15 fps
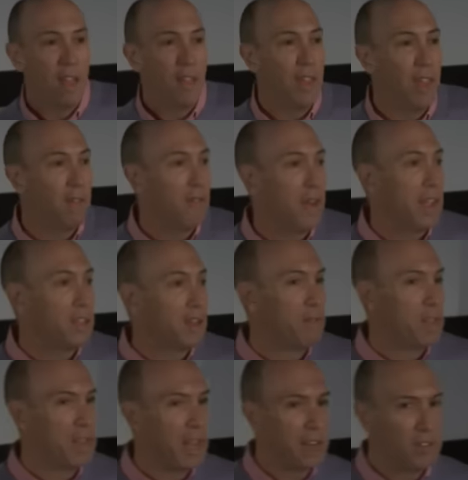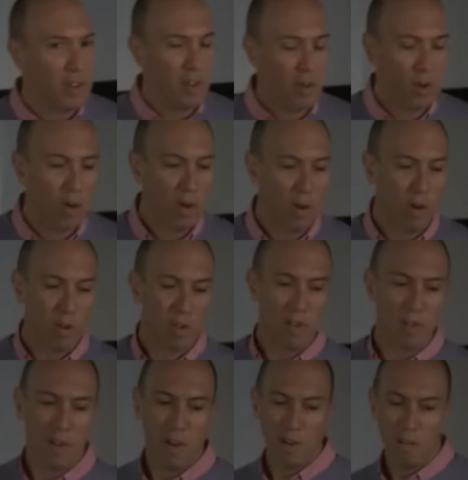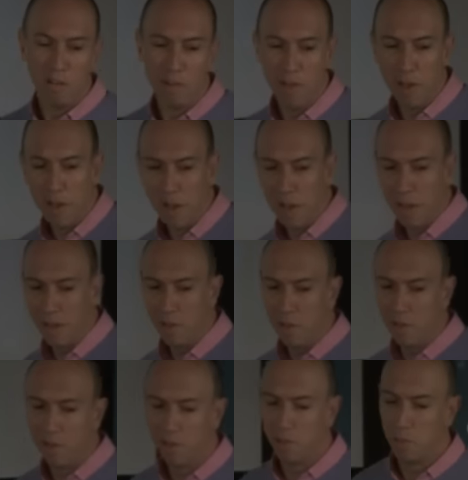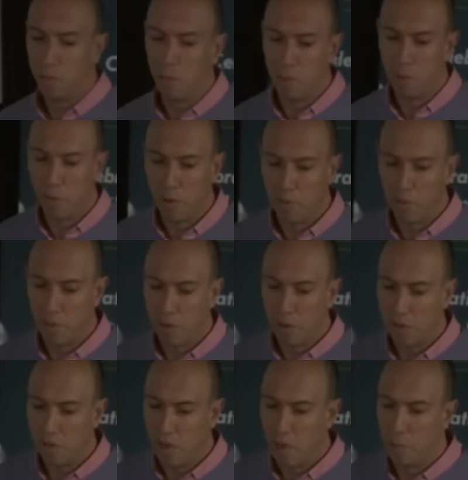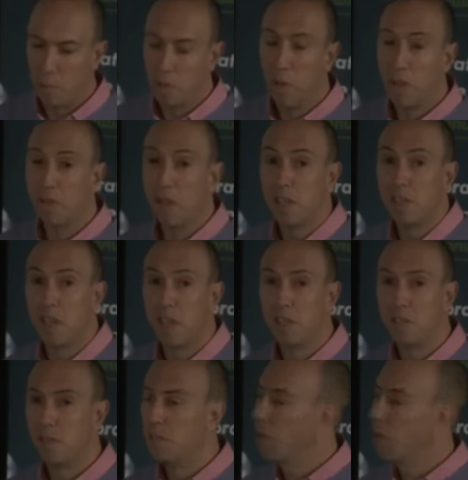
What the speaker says: the effect of the dashing good looks of Dr. Spildewyn, for example, his extensive